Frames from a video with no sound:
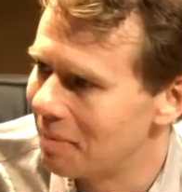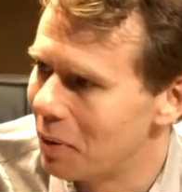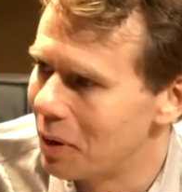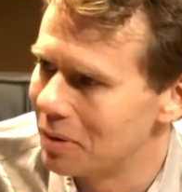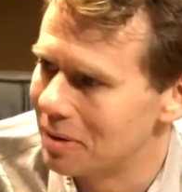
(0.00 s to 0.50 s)

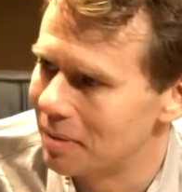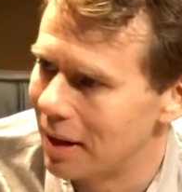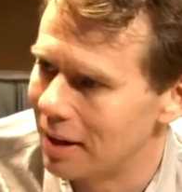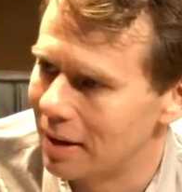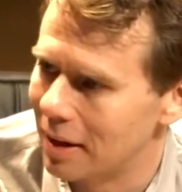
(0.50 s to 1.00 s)
post
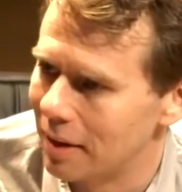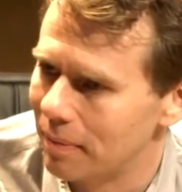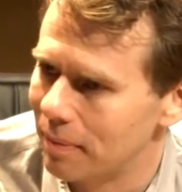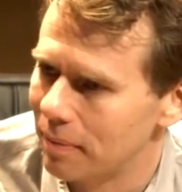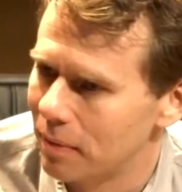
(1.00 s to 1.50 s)
about,
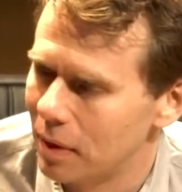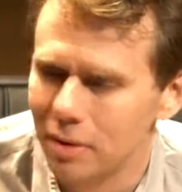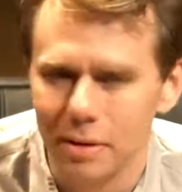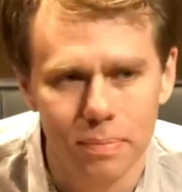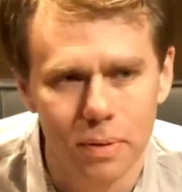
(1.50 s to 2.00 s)
wait,
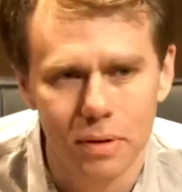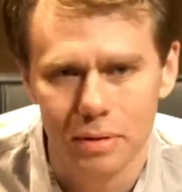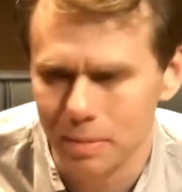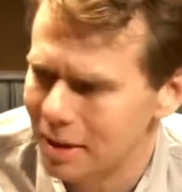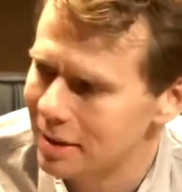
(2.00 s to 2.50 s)
was it a post? It was about